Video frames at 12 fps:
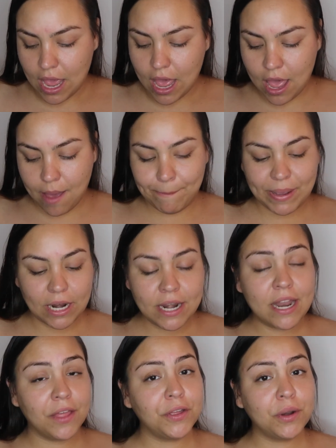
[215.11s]
But
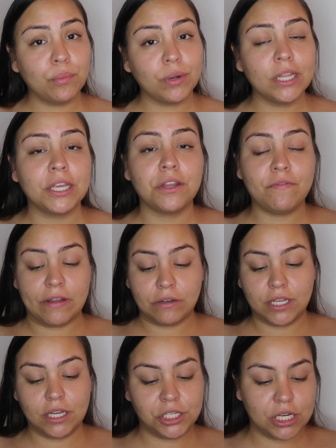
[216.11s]
another really good
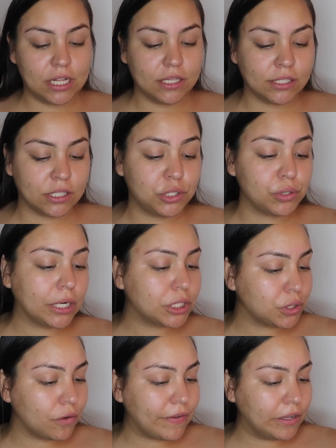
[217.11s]
foundation, and this is a
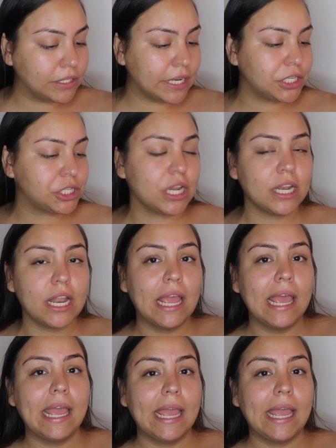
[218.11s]
drugstore foundation,